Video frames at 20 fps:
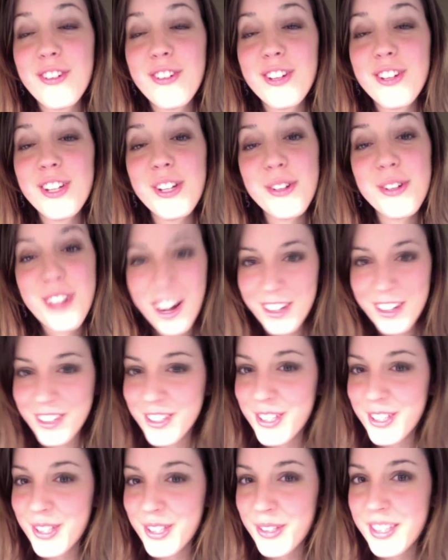You know Dr.
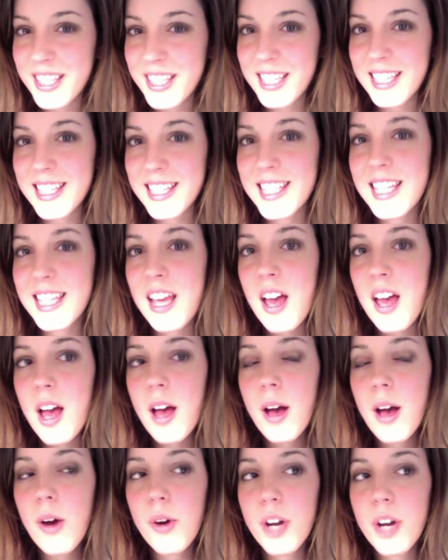Seuss's
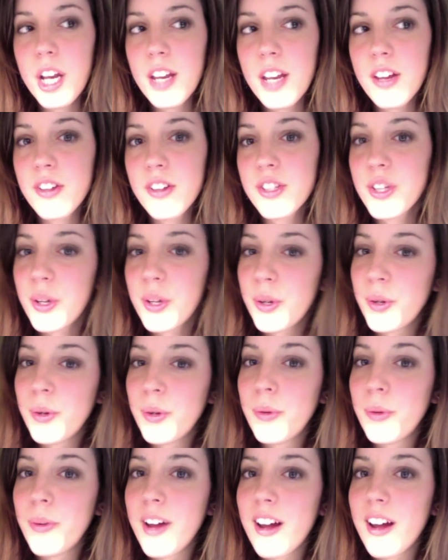Horton Hears a
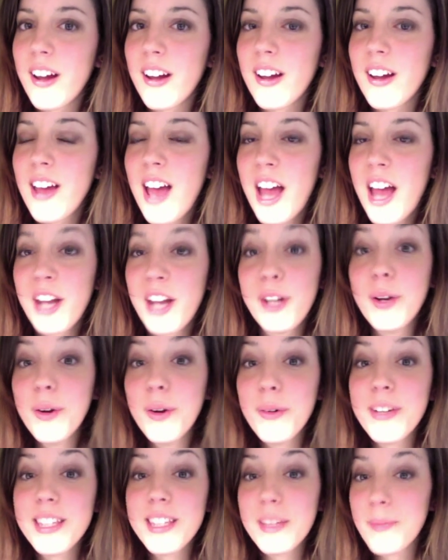Who, where, I know
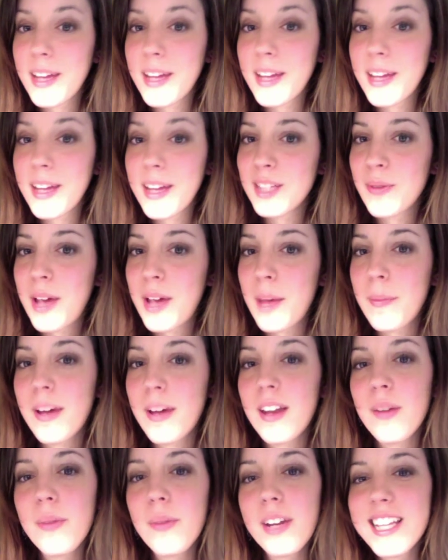it wasn't meant this way,
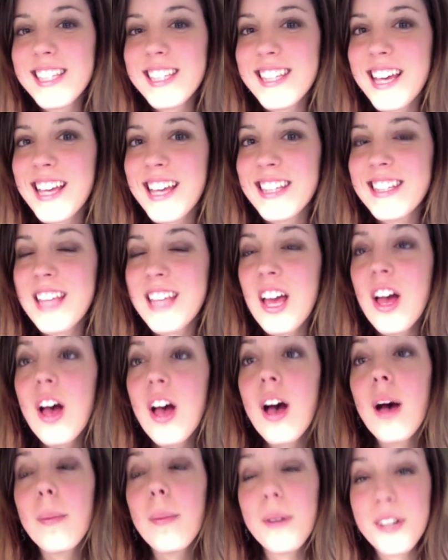but when he says,
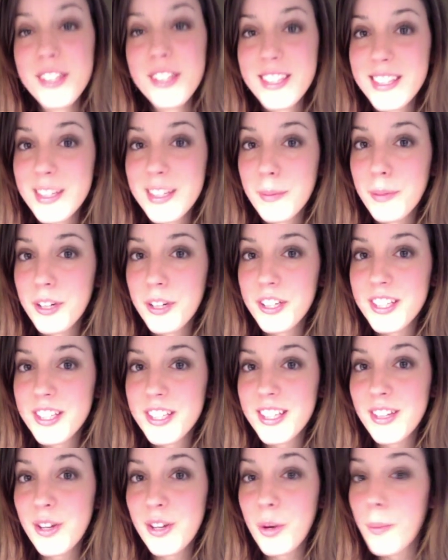a person's a
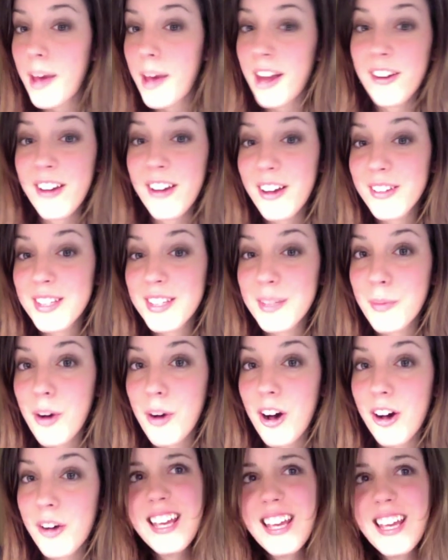person no matter how
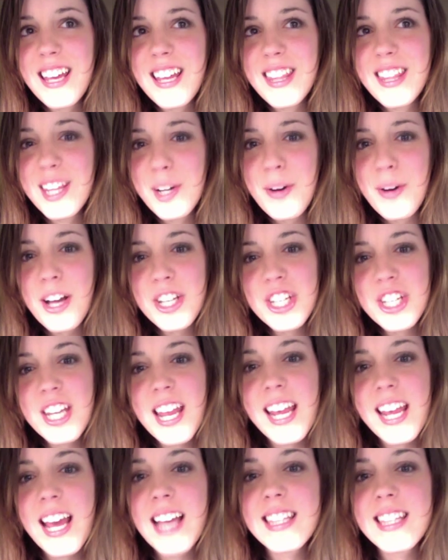small. The question,
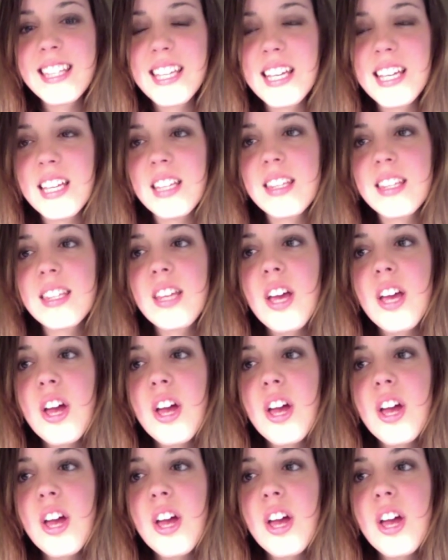I guess, is,